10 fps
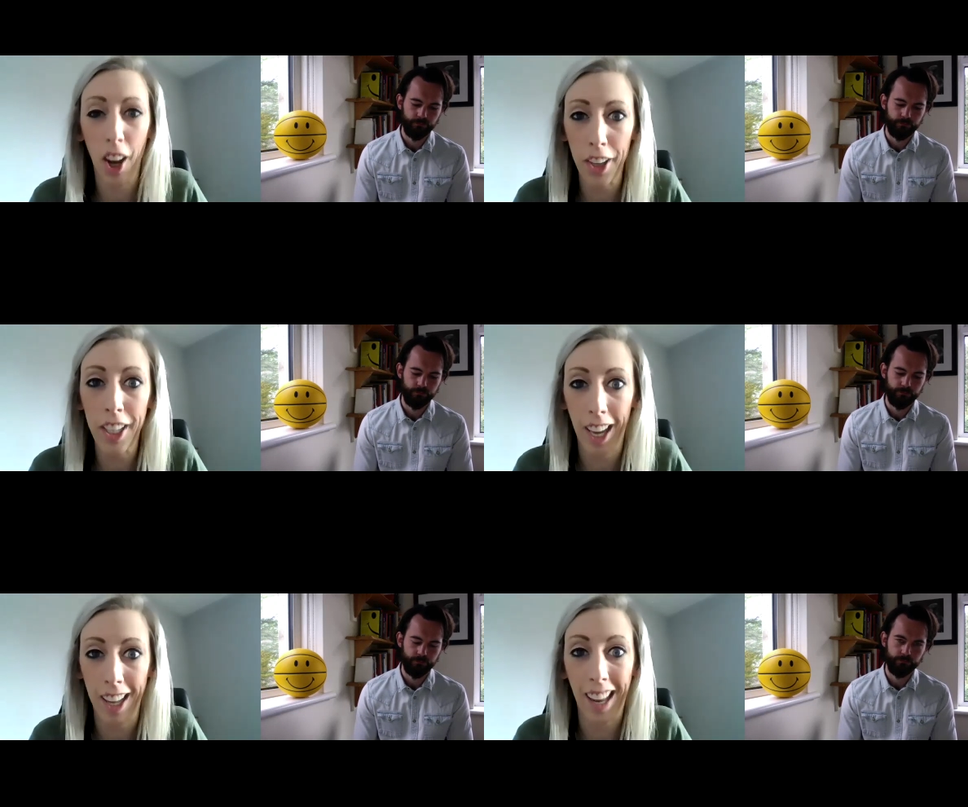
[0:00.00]
Speaker 1: how
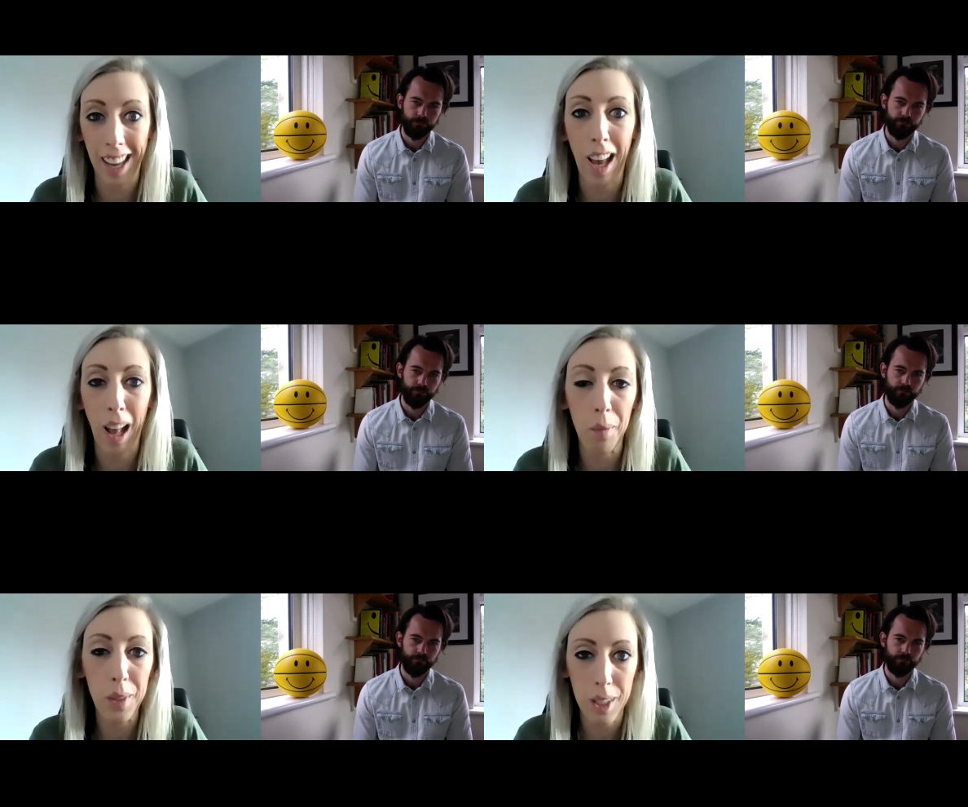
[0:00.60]
can I
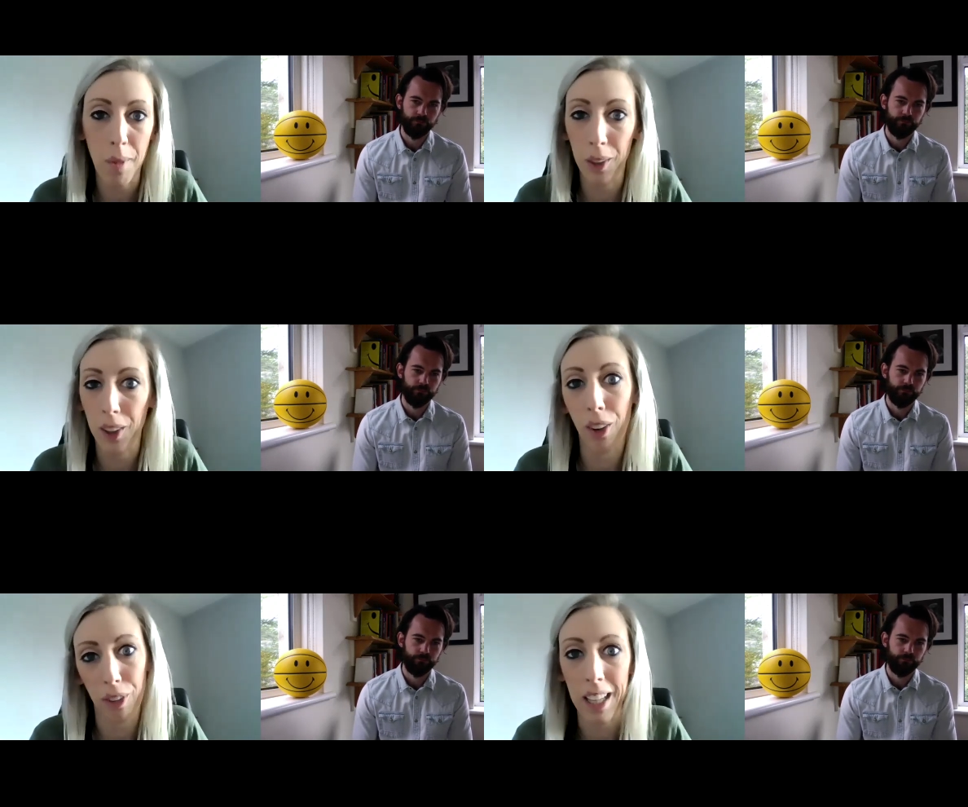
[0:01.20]
help someone
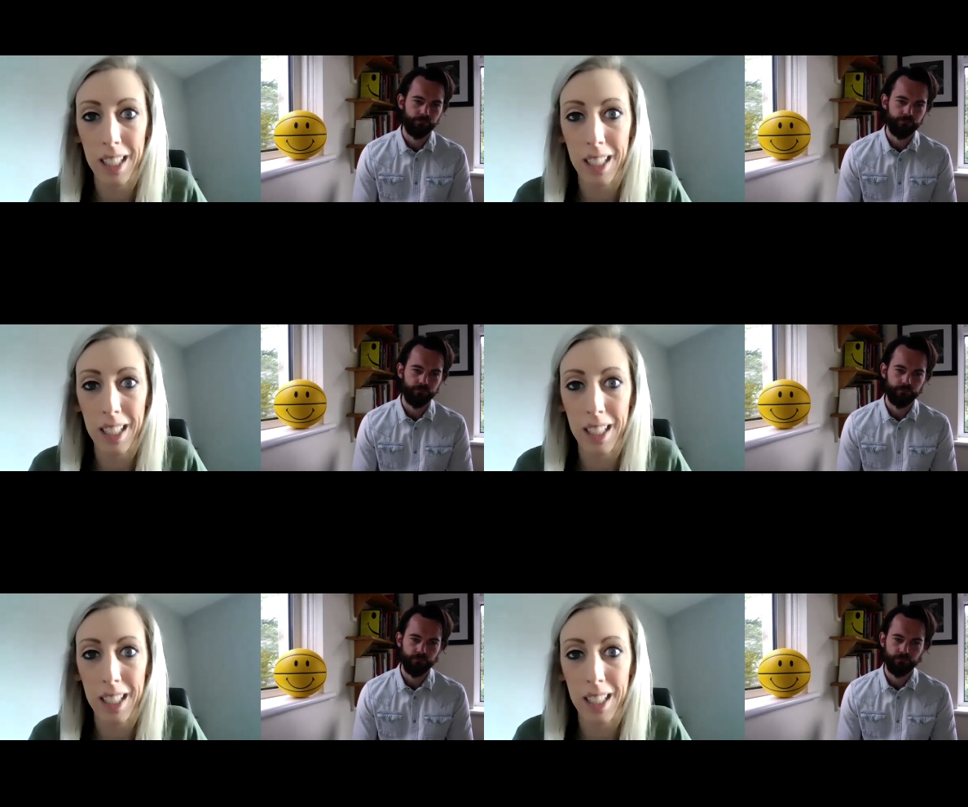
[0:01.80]
who finds
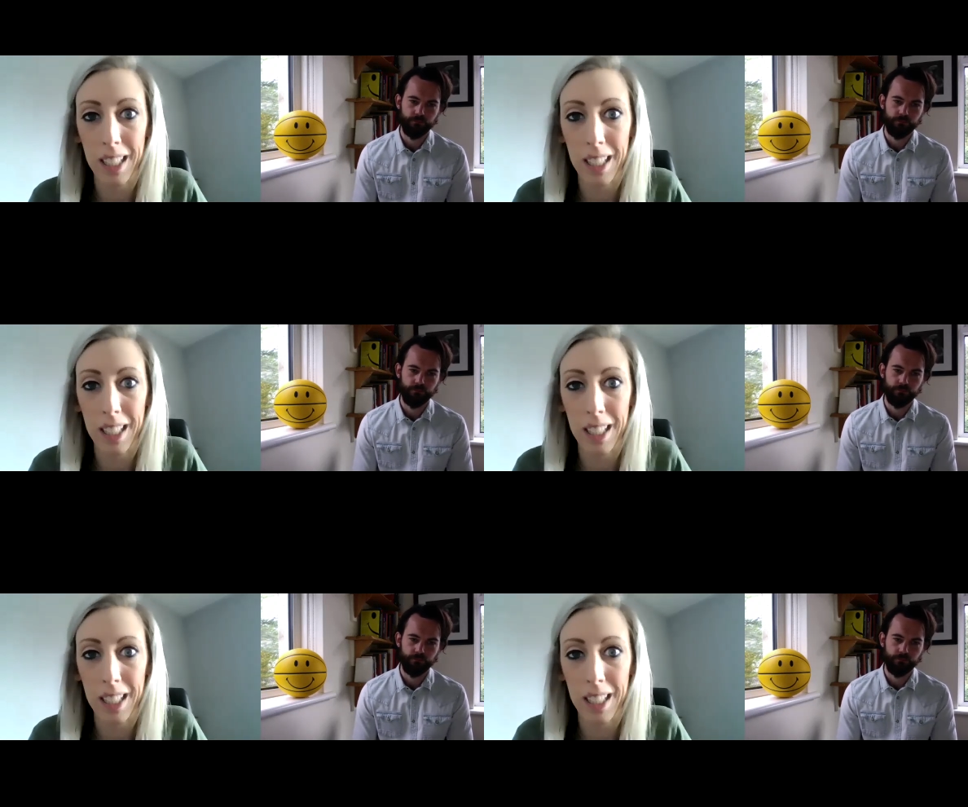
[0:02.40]
themselves